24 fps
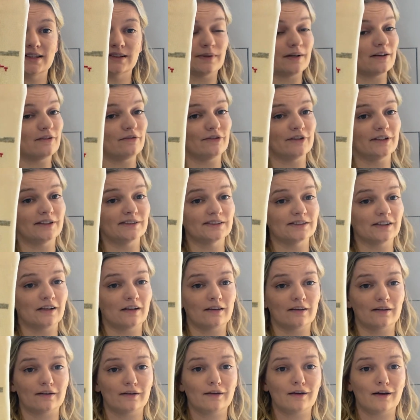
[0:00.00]
when I first
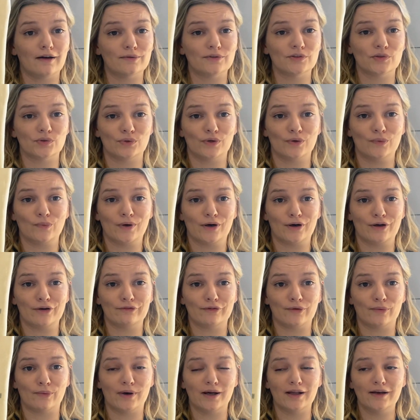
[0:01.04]
started it I was doing
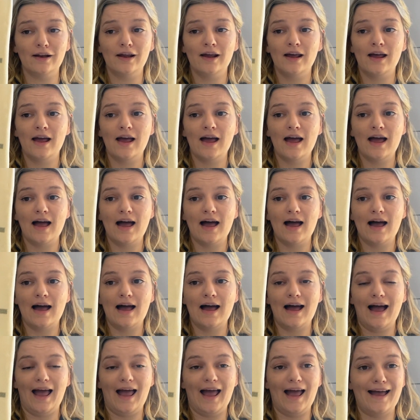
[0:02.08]
1/1,
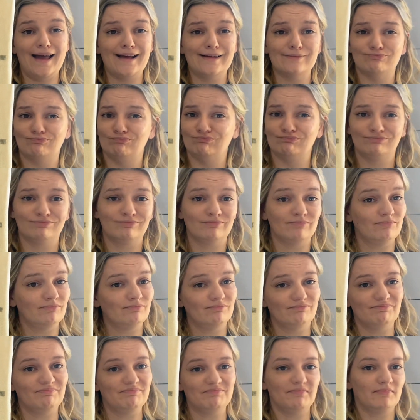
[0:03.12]
and
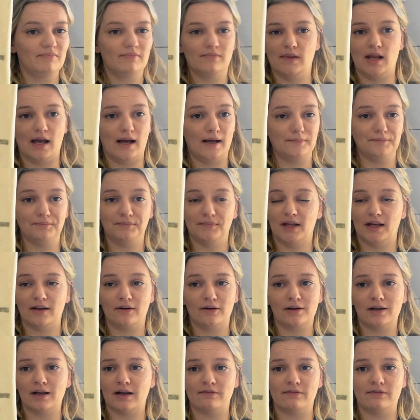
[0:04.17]
no, I
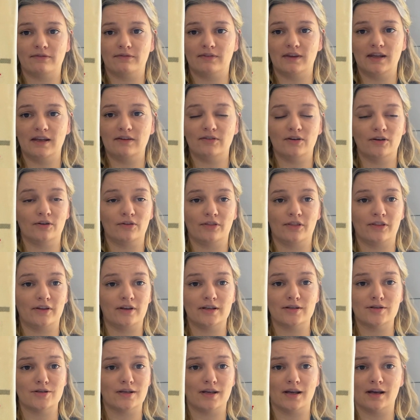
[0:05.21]
don't have, even on
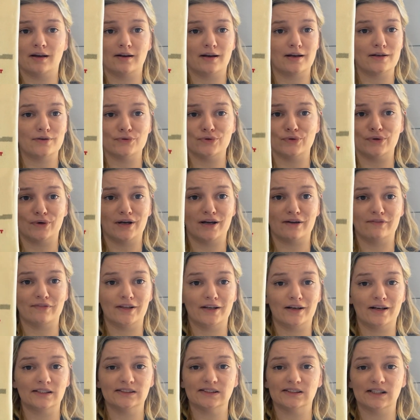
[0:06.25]
32 count, I do not have the
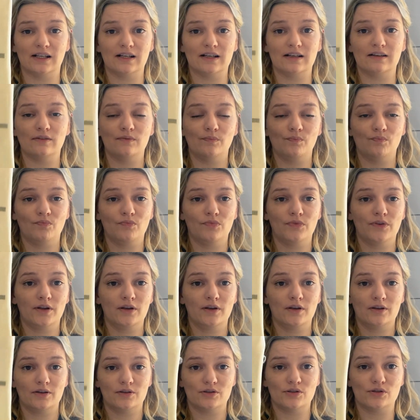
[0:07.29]
eyesight
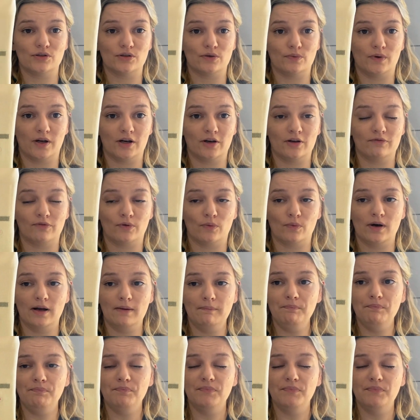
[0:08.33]
to do 1/1.